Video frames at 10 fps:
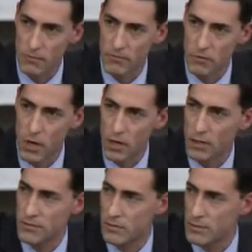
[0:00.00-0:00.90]
We've gone
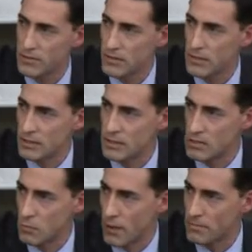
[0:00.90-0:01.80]
onto the
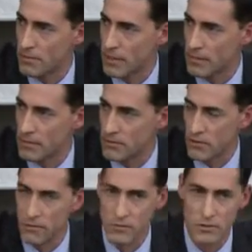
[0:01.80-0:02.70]
CDC's website, the
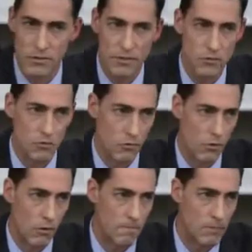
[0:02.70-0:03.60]
Center for Disease
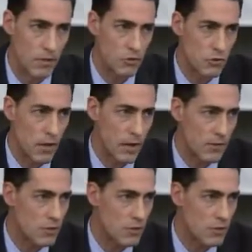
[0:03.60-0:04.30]
Control, and track.